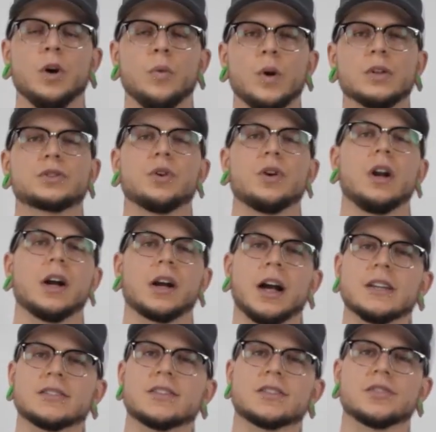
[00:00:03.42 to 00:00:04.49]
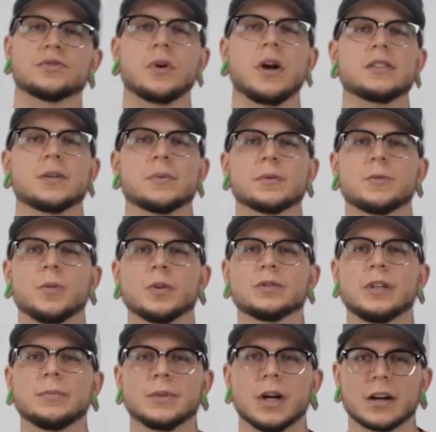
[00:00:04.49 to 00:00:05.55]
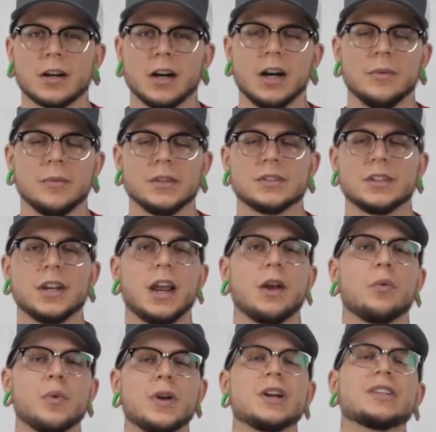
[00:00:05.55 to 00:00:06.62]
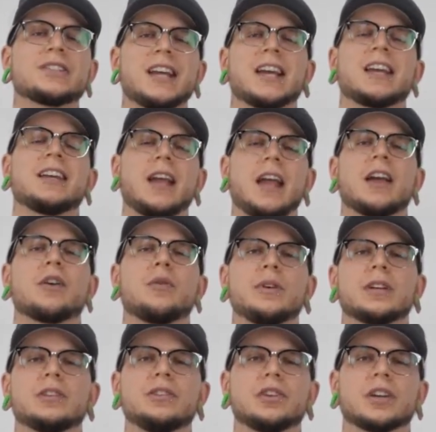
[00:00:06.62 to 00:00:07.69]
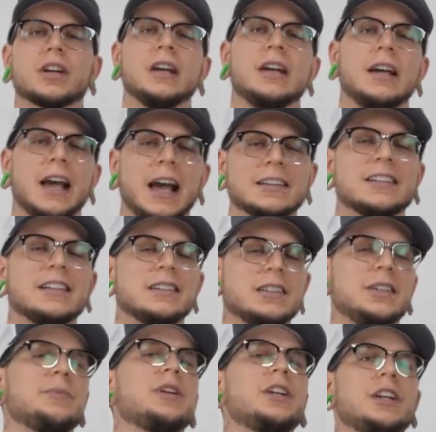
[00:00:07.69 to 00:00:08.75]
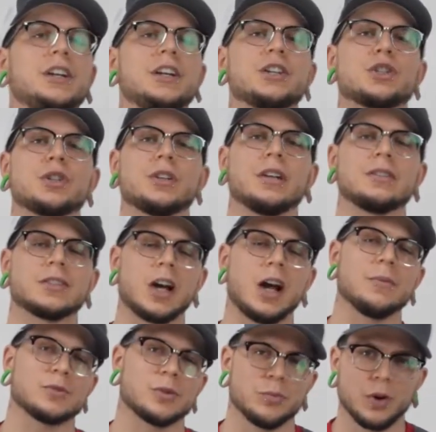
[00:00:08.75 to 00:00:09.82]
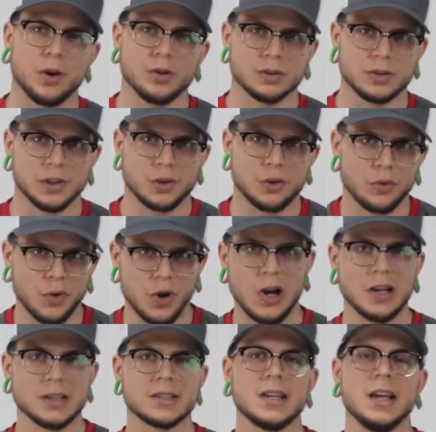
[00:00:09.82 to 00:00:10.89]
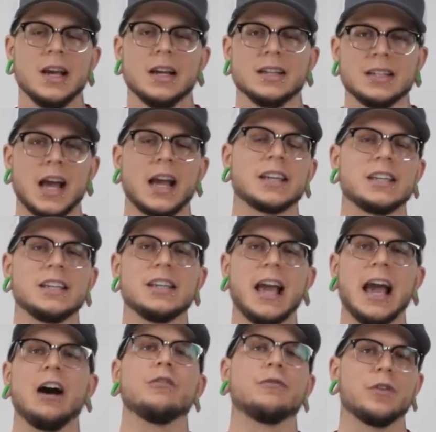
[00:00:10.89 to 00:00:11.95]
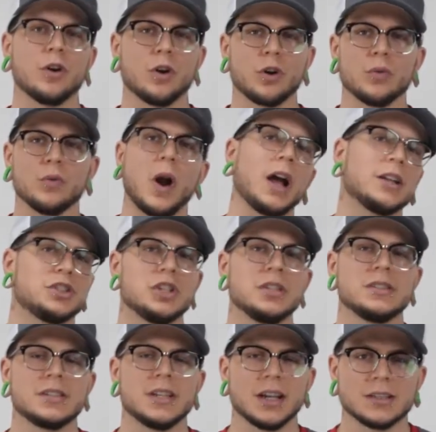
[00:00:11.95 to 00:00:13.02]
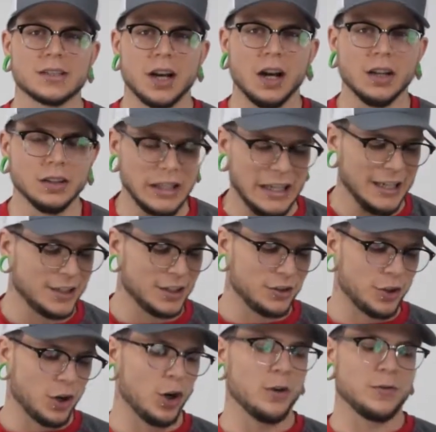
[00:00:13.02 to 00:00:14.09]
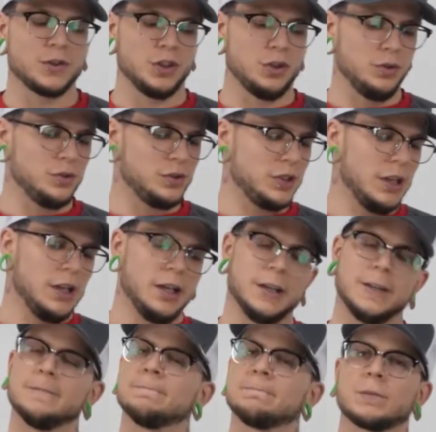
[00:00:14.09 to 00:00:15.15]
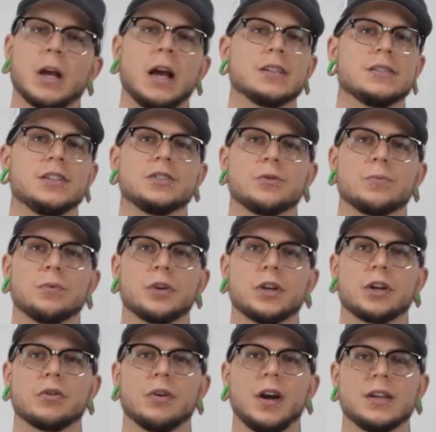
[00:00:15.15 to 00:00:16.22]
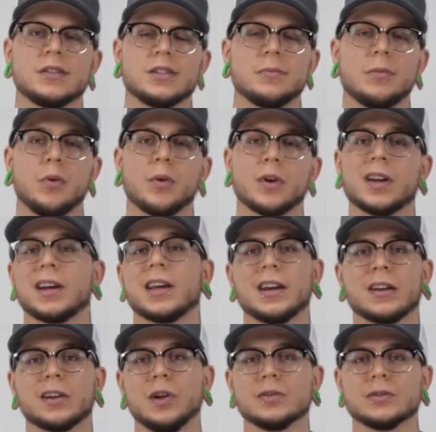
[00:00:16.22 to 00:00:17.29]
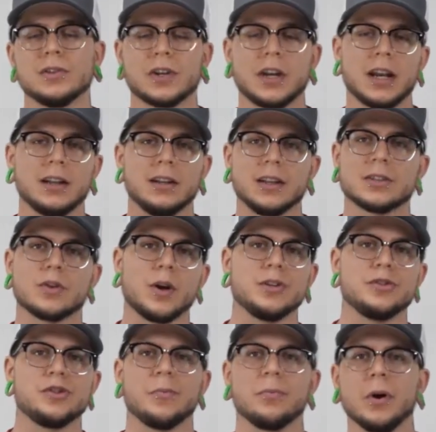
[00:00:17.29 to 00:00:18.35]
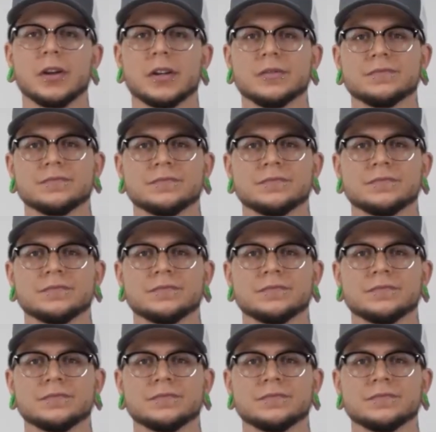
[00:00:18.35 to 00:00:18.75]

What's going on, guys? This is Trice here with SportStop.com, and today we are taking a quick look at the limited edition Thompson Brothers Lacrosse Nike Alpha Huarache 6 Elite Turf Shoes. Guys, these are pretty crazy, but we're going to get a close look at it. Let's go ahead and jump right in.